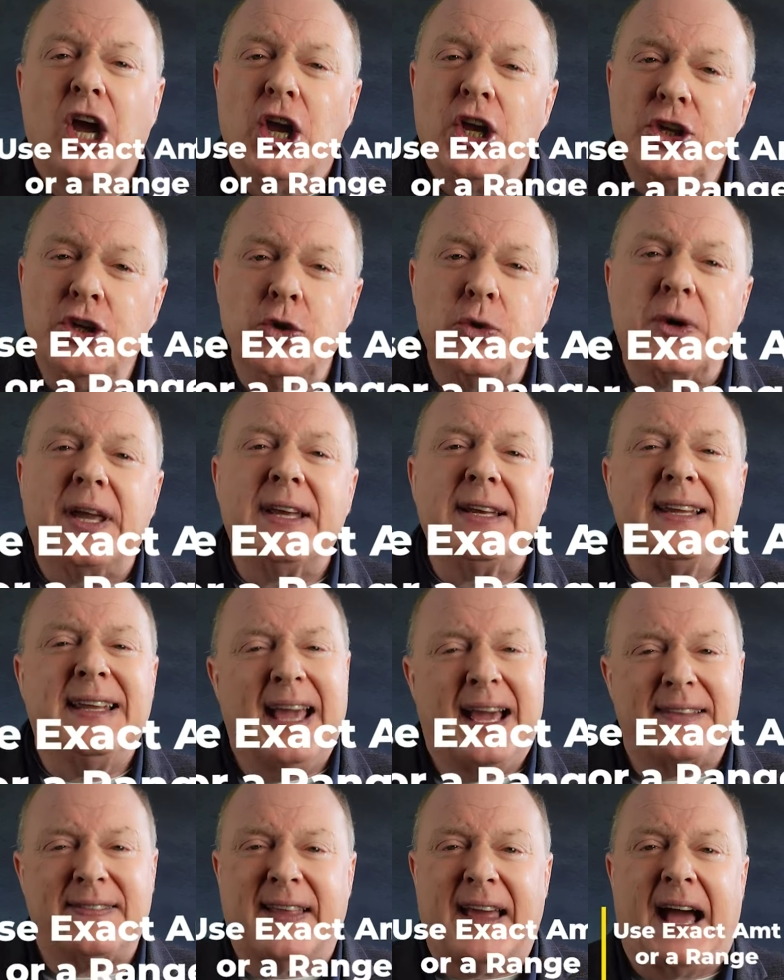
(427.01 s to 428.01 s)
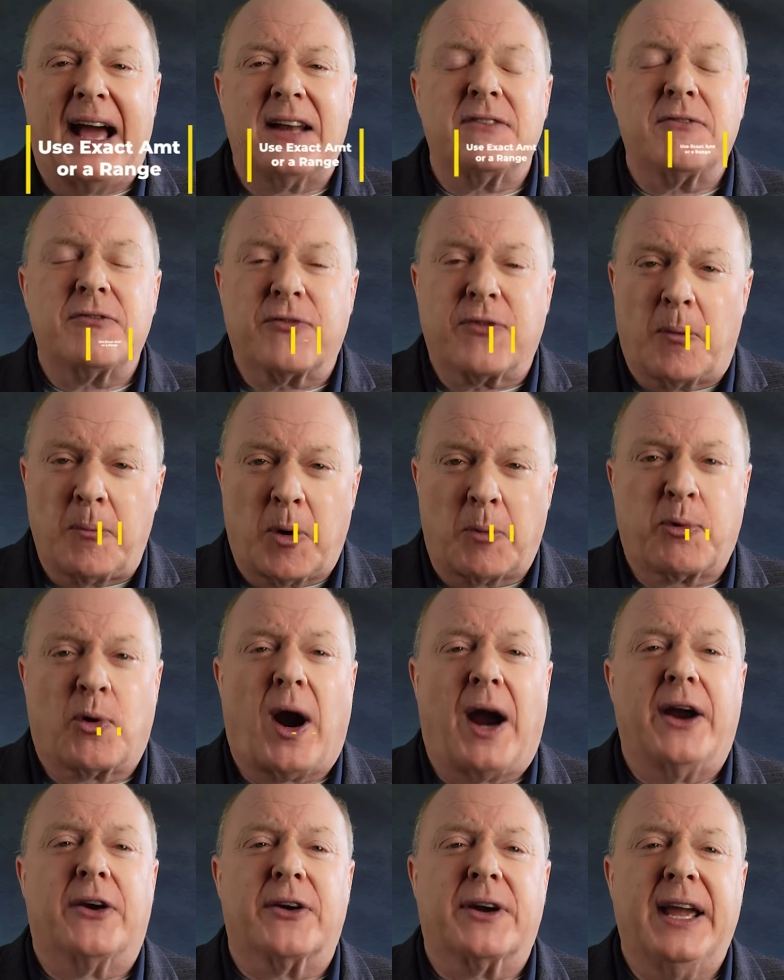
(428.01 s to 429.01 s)
You can get that from a
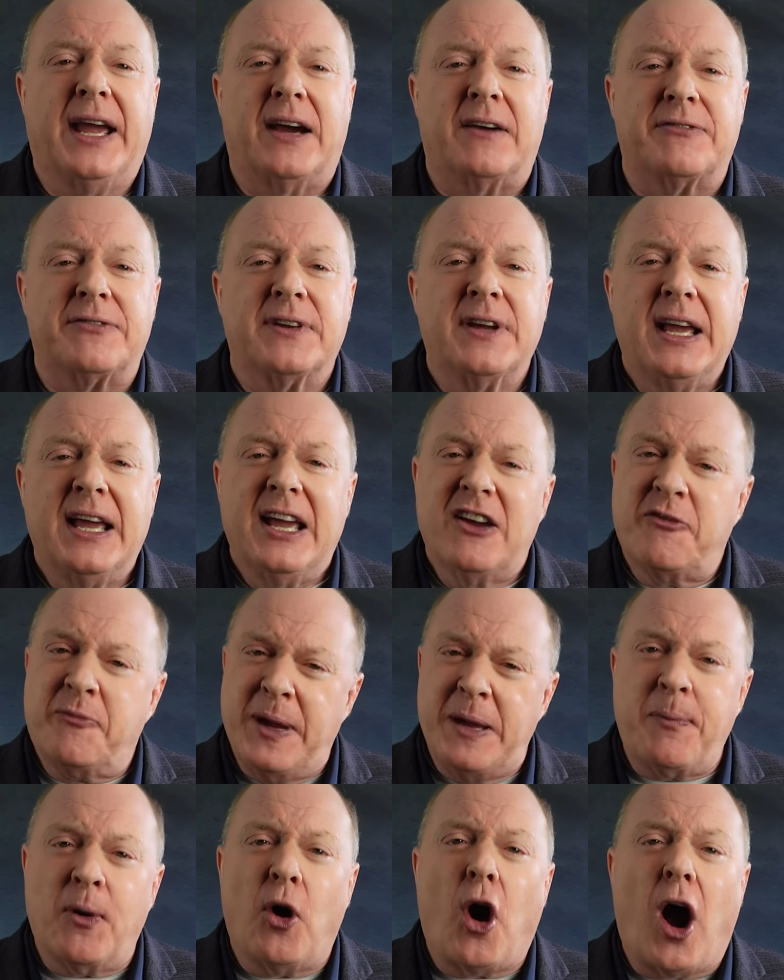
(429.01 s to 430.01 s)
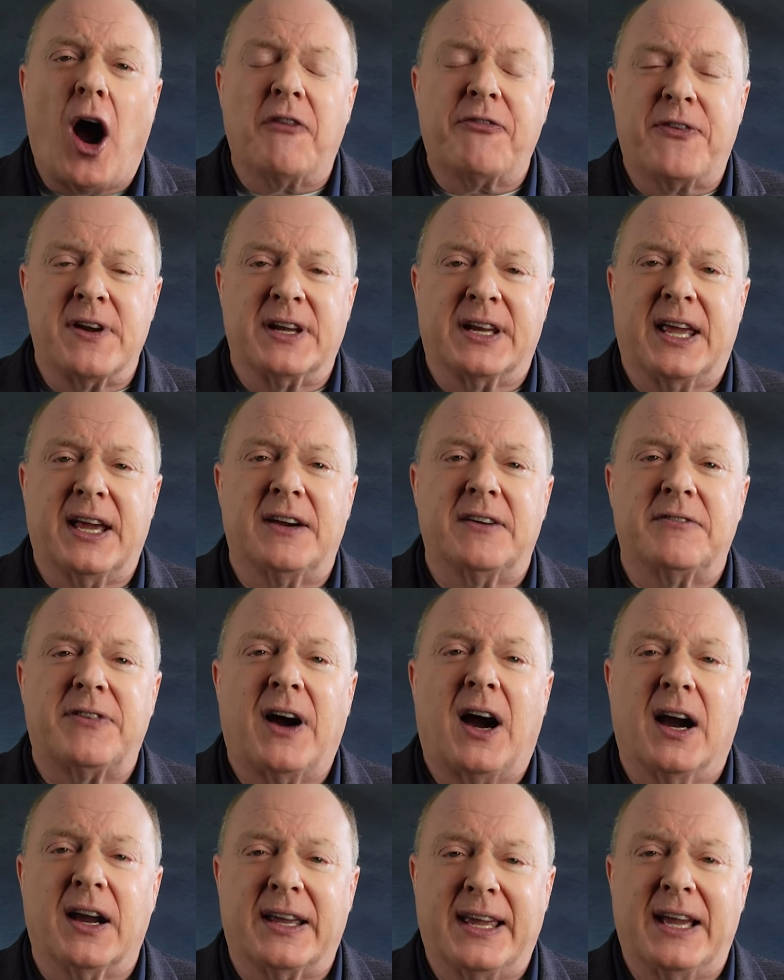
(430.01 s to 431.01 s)
prior gift. If people often give
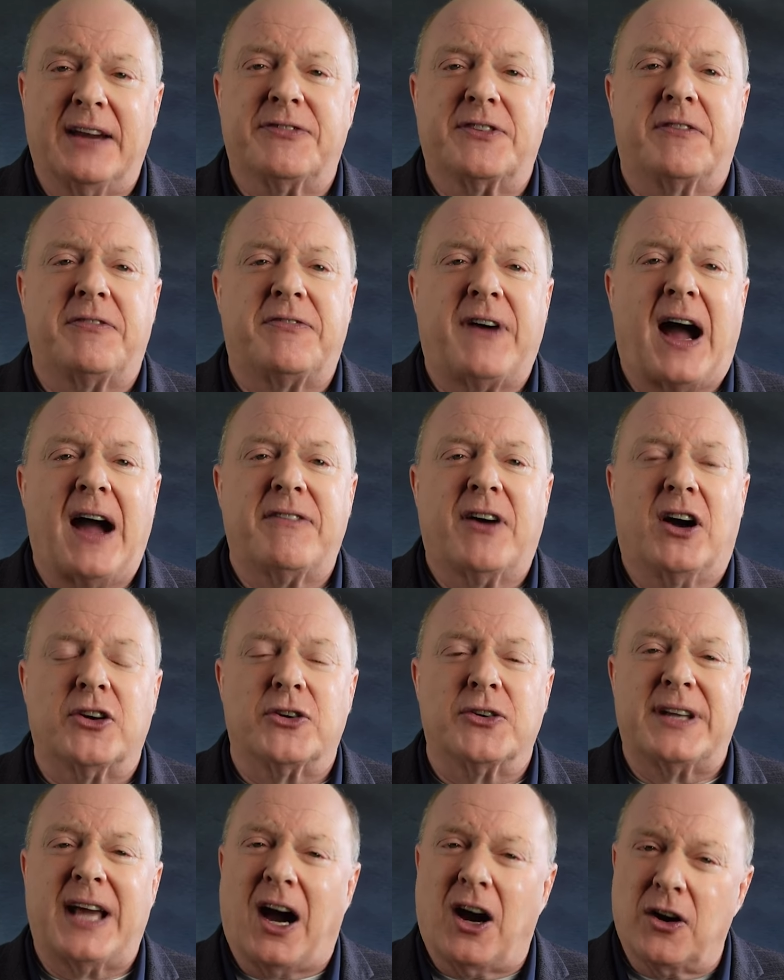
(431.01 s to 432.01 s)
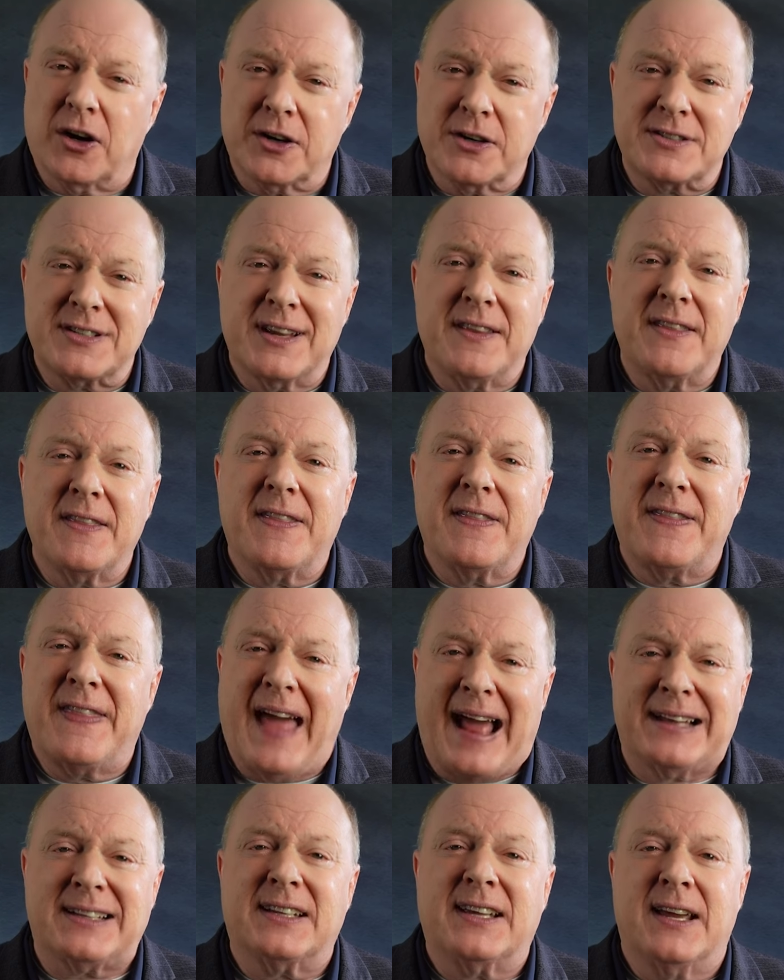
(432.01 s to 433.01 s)
a gift of $500,
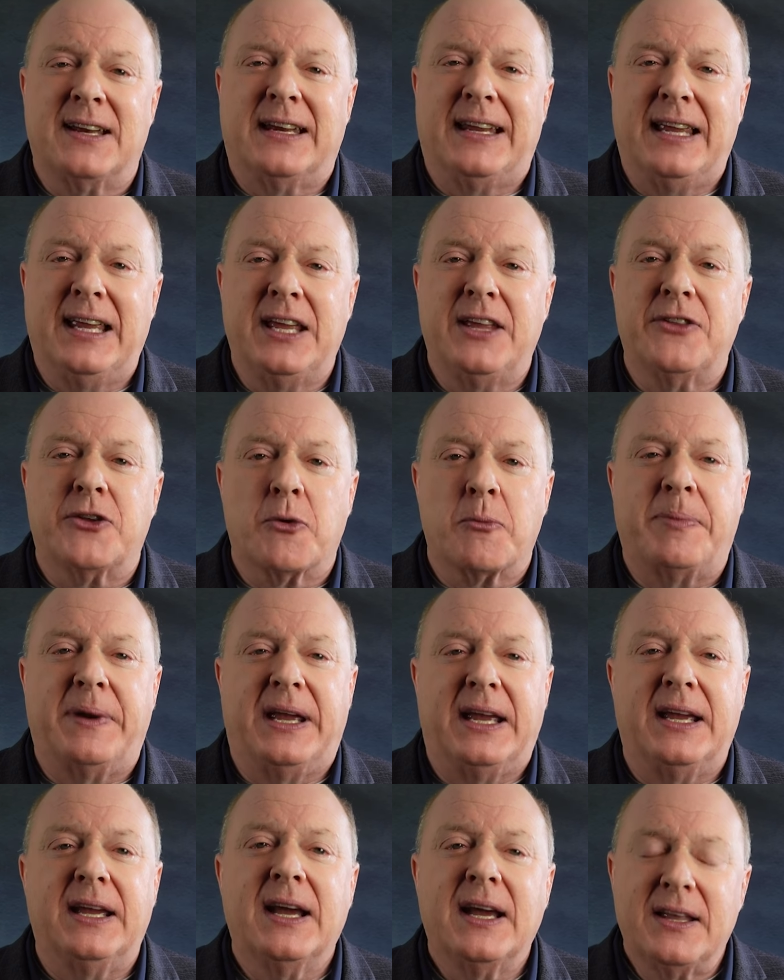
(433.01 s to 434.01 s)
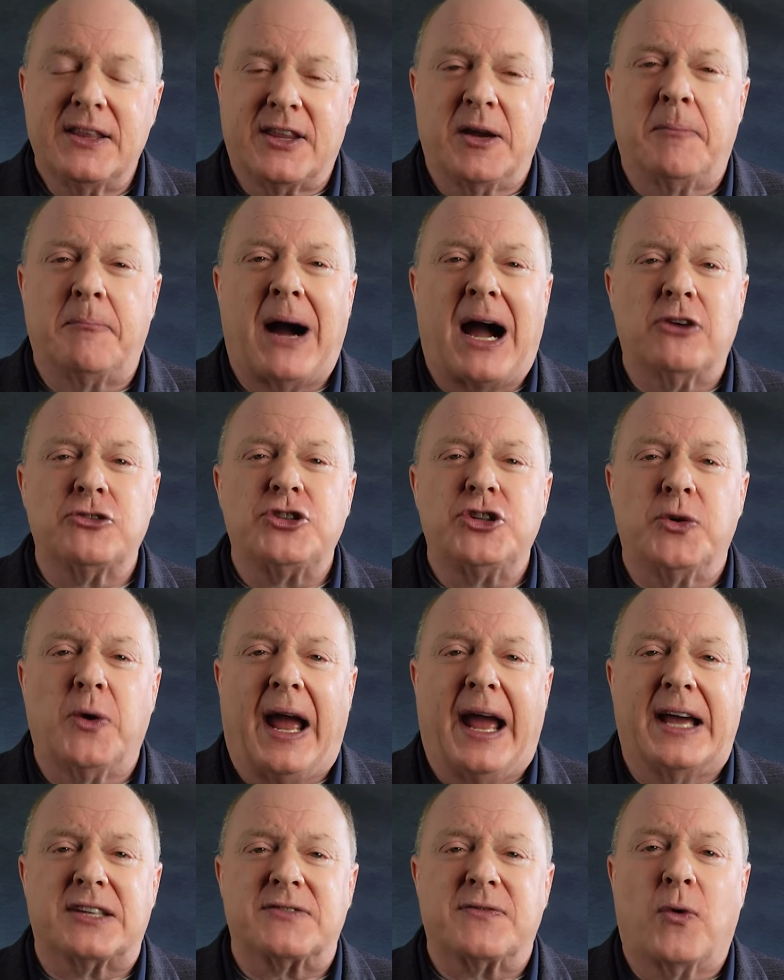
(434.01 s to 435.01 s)
that can either be the amount you
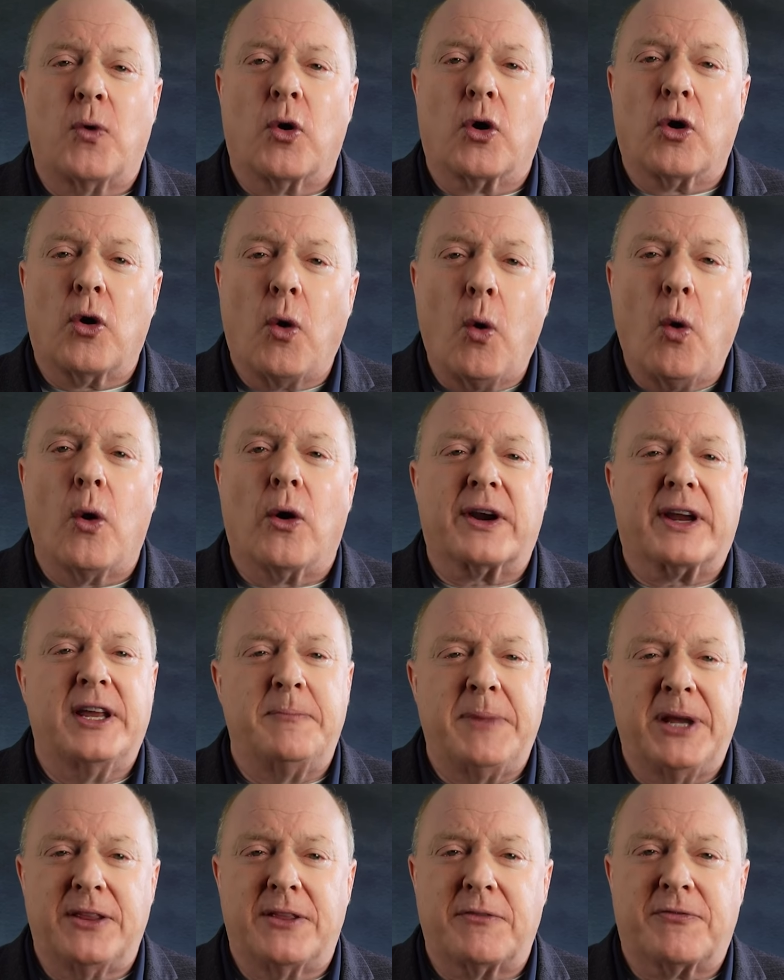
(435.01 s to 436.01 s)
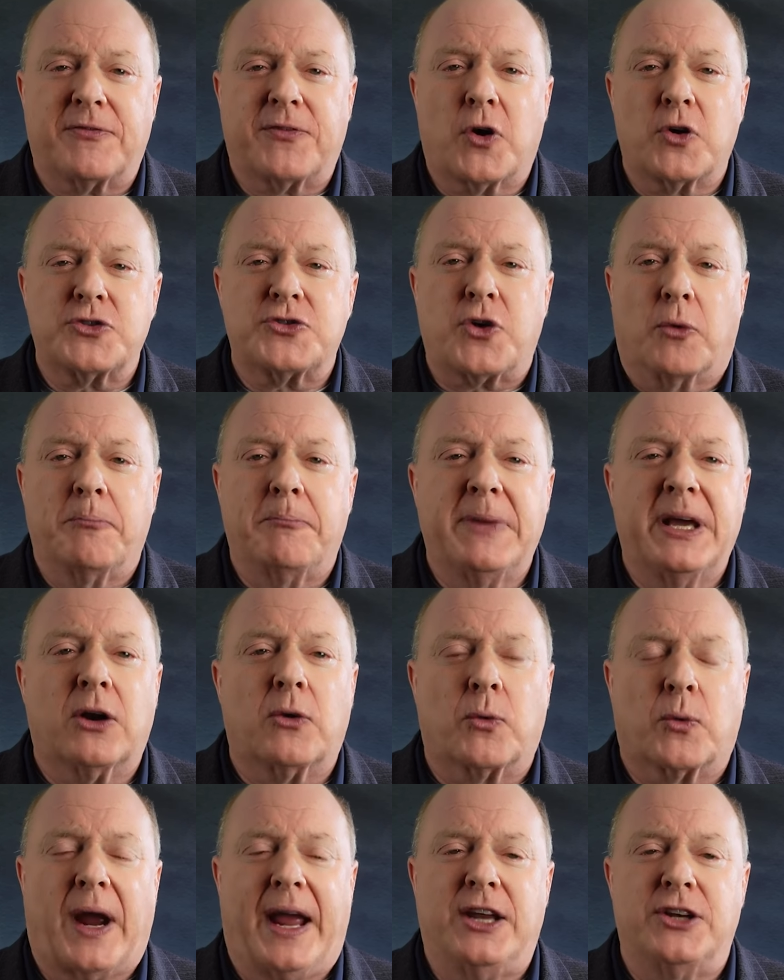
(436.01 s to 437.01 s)
ask for or can be the first or
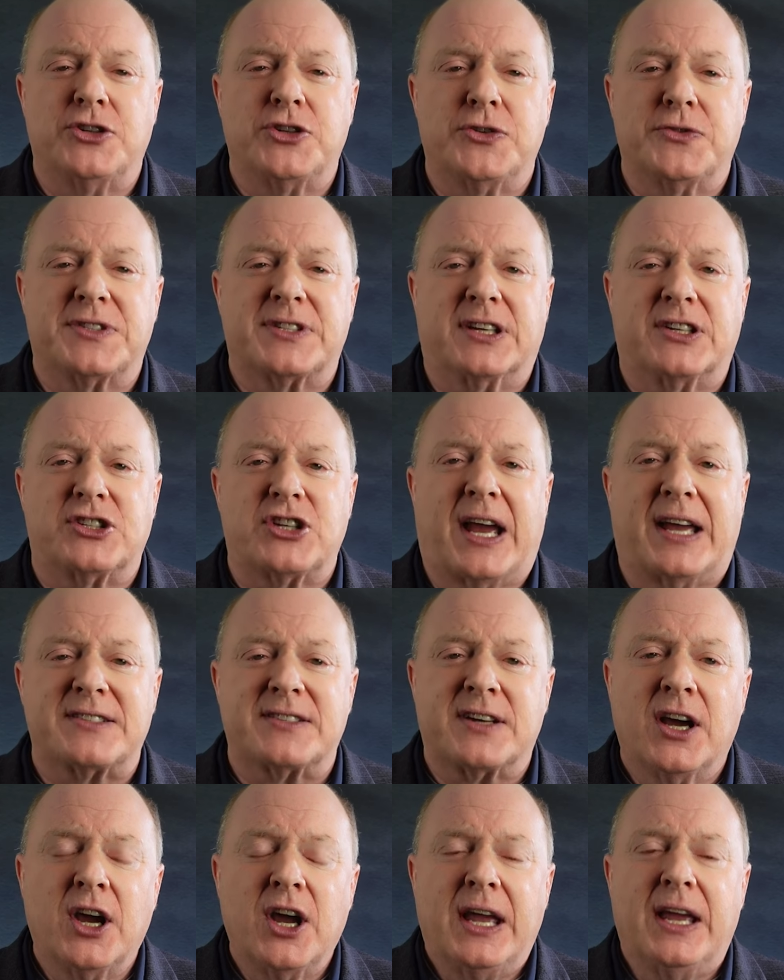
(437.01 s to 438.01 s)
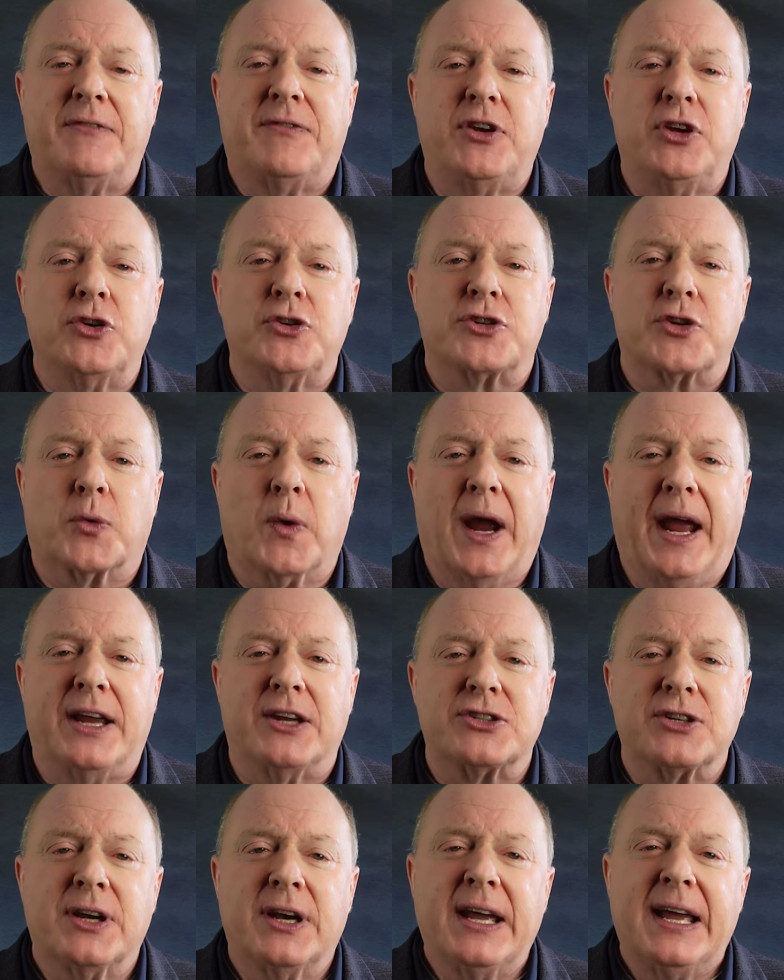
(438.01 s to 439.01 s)
middle range you suggest if you use a
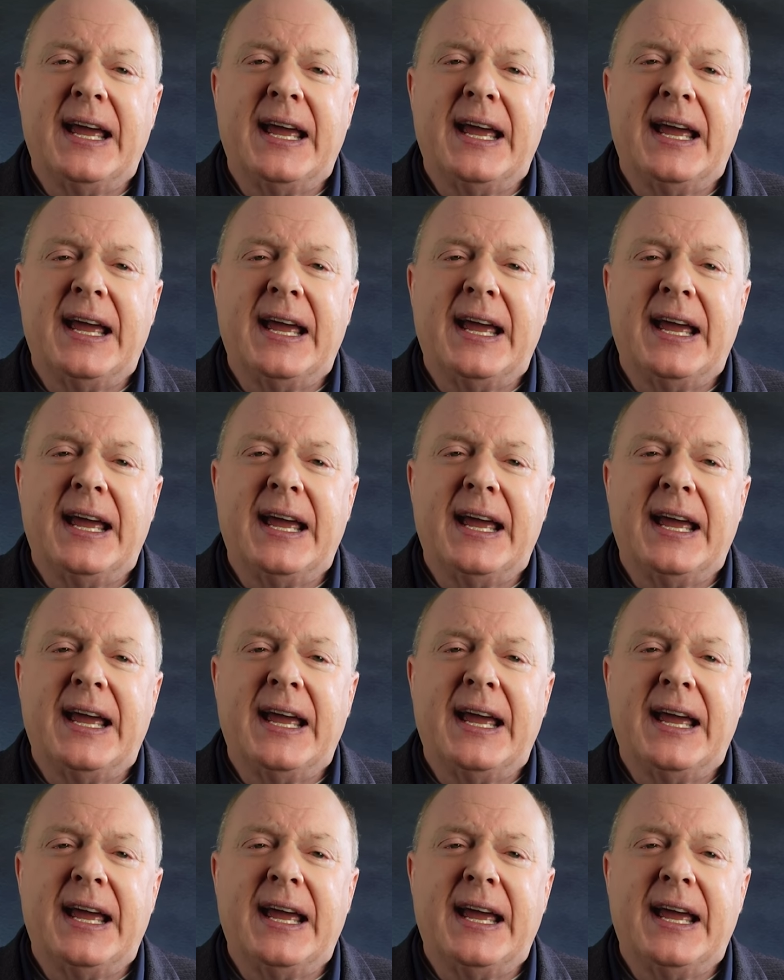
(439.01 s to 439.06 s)
range.